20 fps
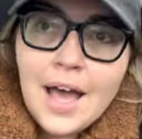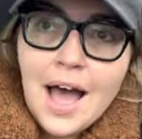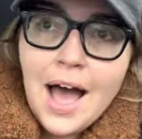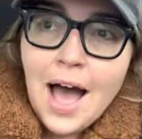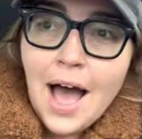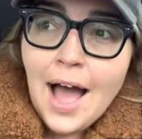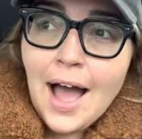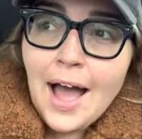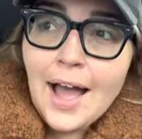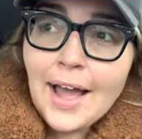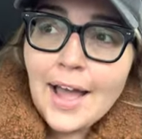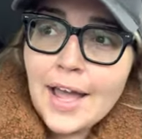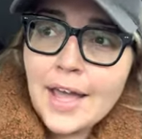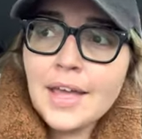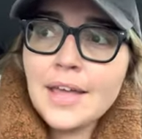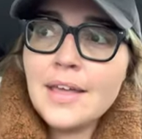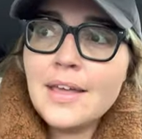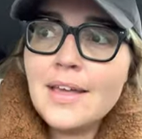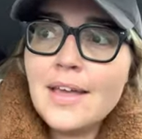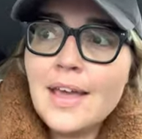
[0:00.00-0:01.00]

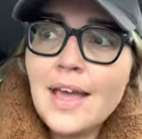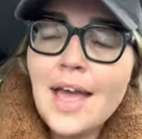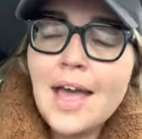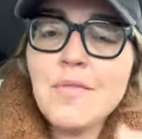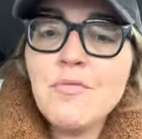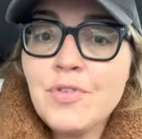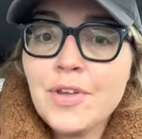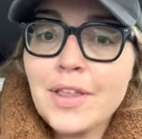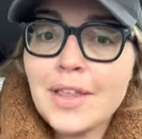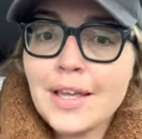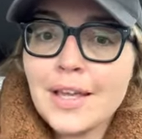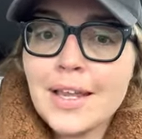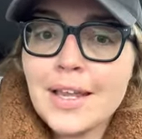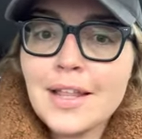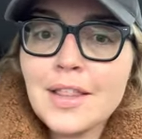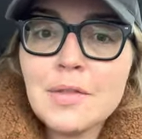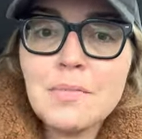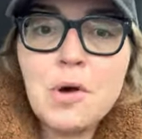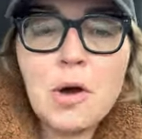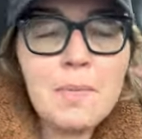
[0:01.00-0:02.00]
I am feeling it
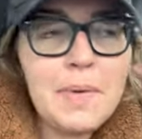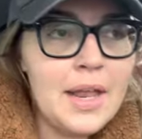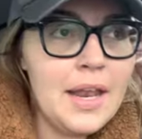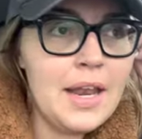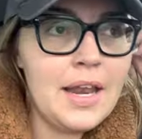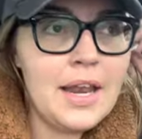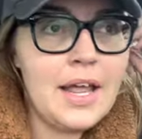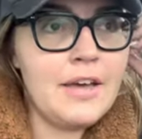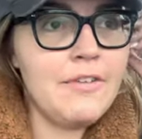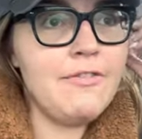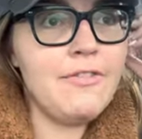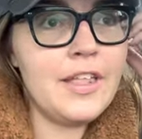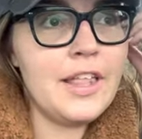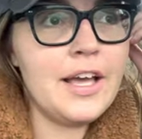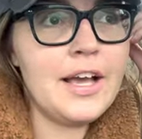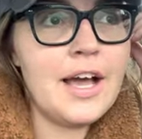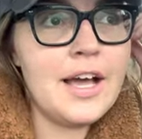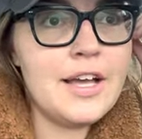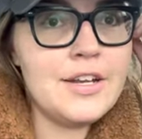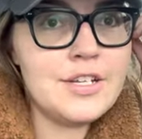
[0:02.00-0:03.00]
in the moment and I feel
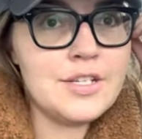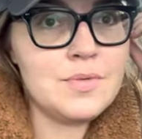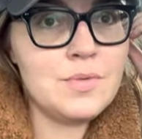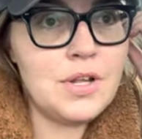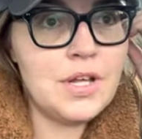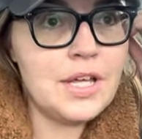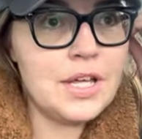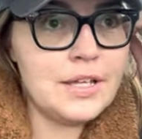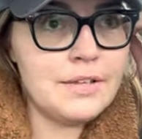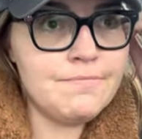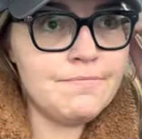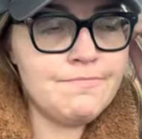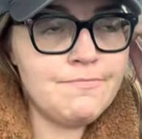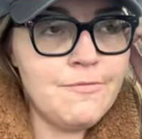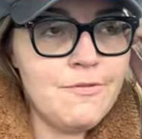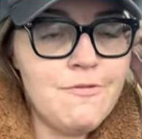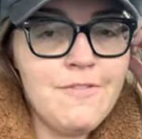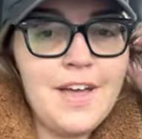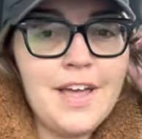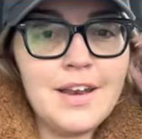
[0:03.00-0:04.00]
like I just want to
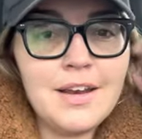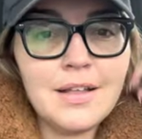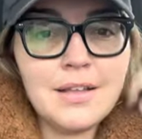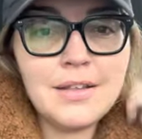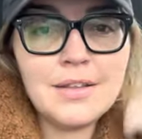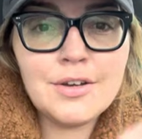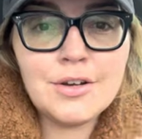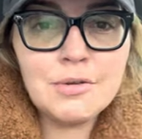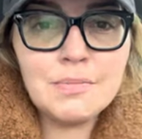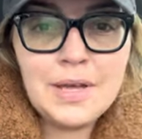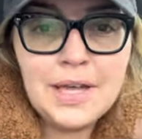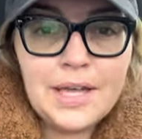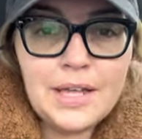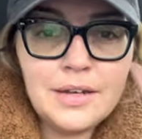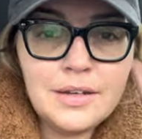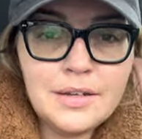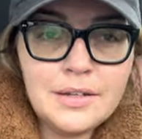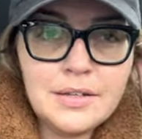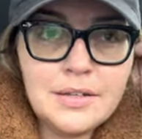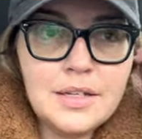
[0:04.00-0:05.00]
vent a little bit
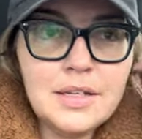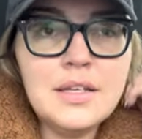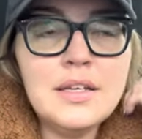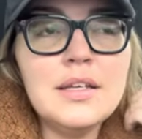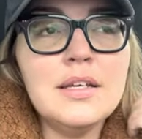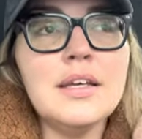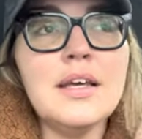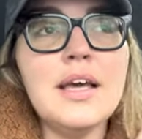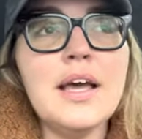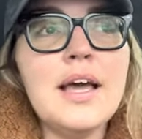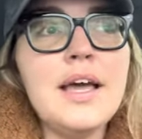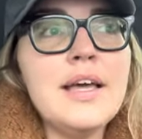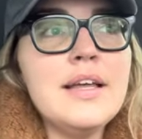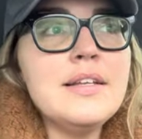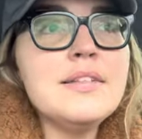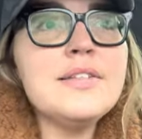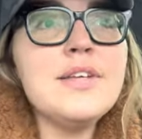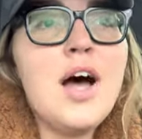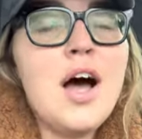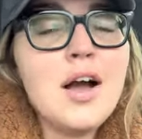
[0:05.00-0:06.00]

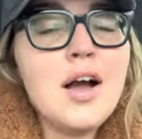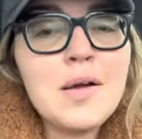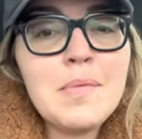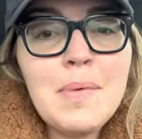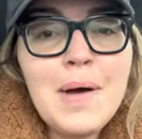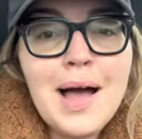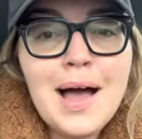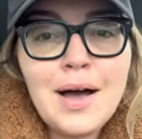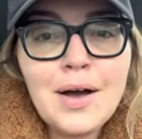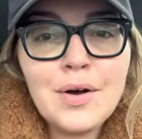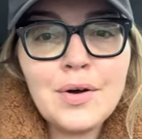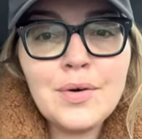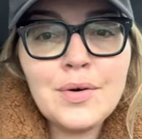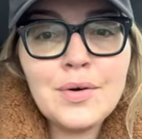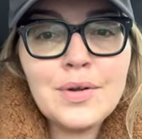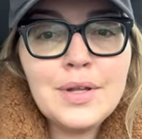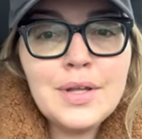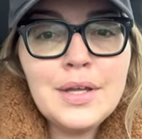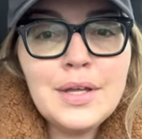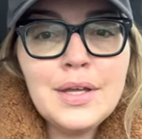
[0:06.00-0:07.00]
and talk about
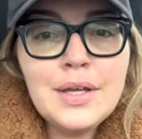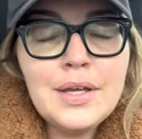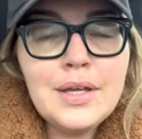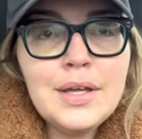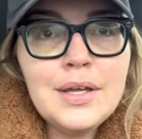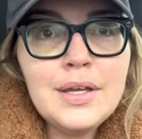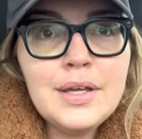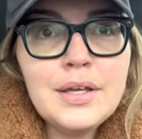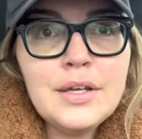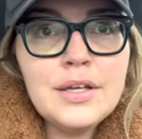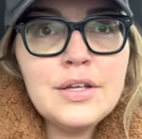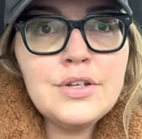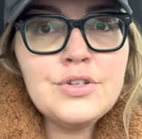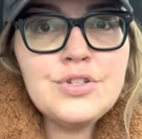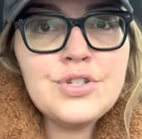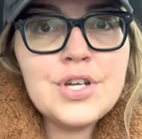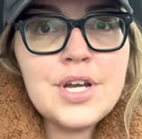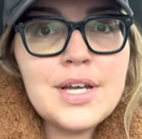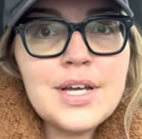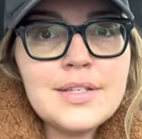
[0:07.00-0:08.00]

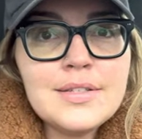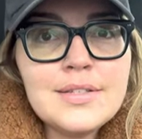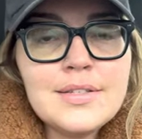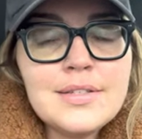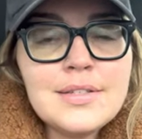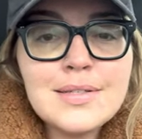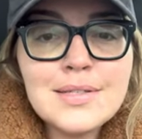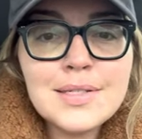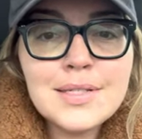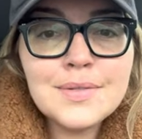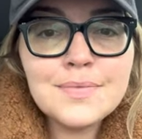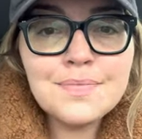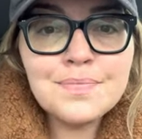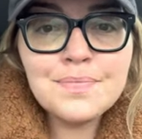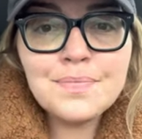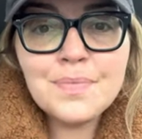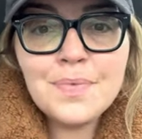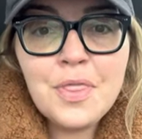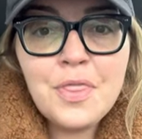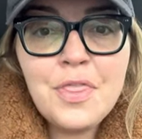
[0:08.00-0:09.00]
just
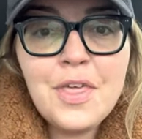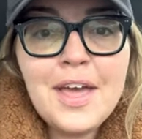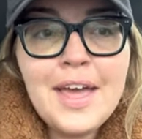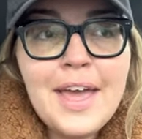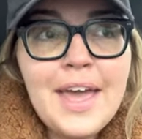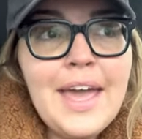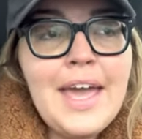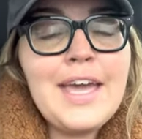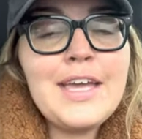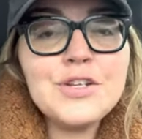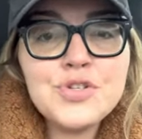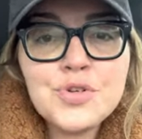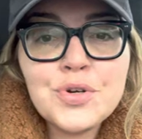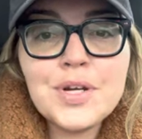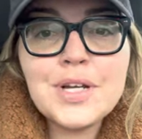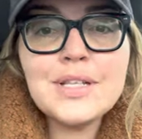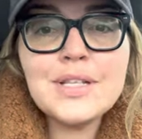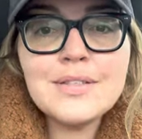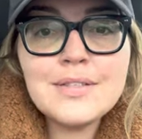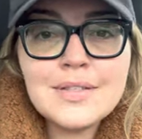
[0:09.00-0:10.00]
the
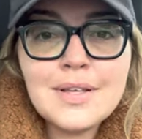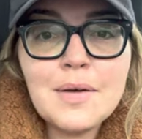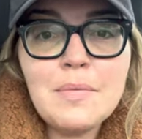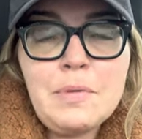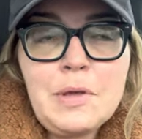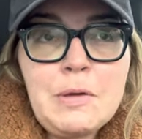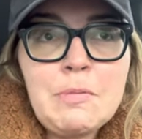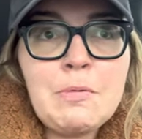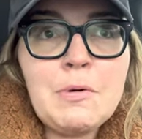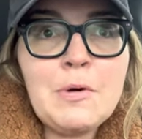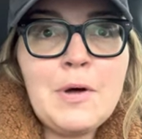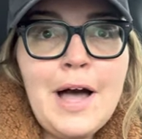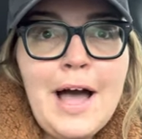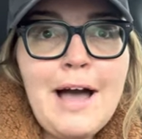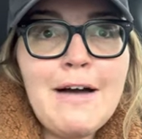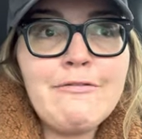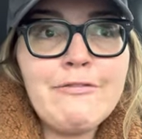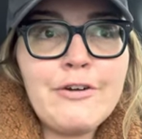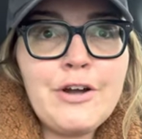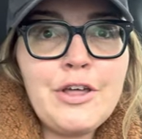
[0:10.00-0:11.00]
hatred some people
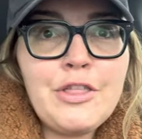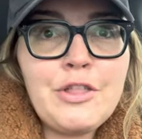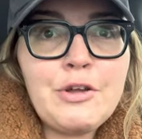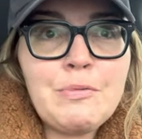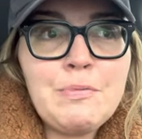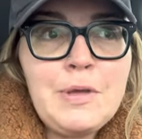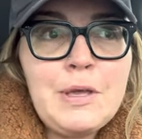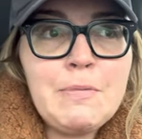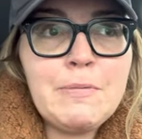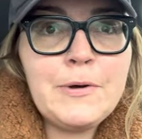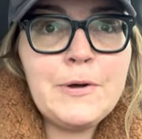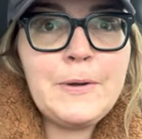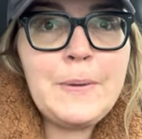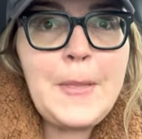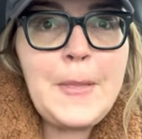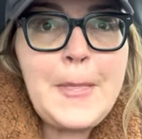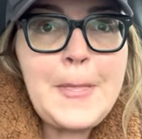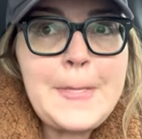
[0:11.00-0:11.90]
have for other people.